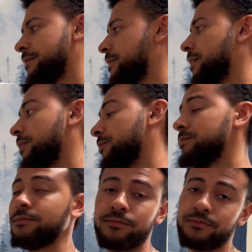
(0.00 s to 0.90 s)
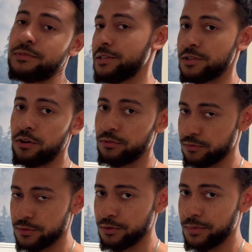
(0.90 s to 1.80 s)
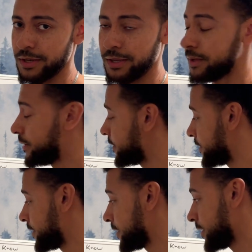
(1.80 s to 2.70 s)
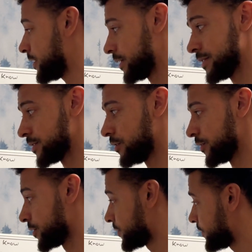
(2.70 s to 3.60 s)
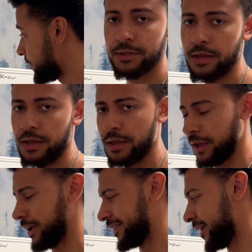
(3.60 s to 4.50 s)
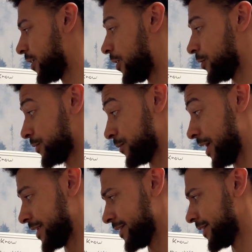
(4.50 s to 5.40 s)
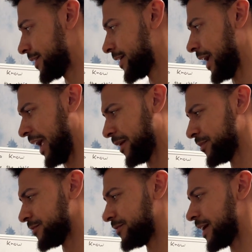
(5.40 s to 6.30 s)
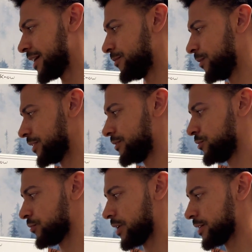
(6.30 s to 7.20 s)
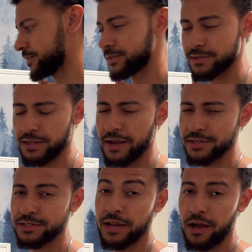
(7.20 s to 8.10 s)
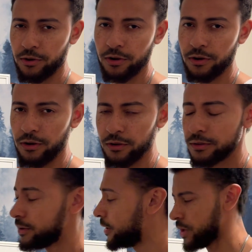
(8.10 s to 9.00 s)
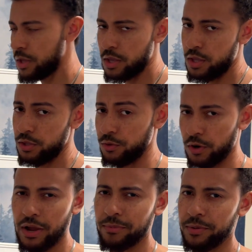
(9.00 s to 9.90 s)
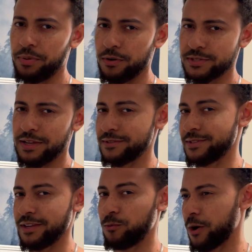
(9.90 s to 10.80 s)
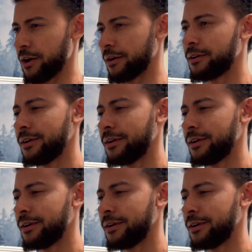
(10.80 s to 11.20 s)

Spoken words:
oh, it's over for you, buddy. It's over. And I also added amplified with drugs/alcohol. You know how many posts I've seen where,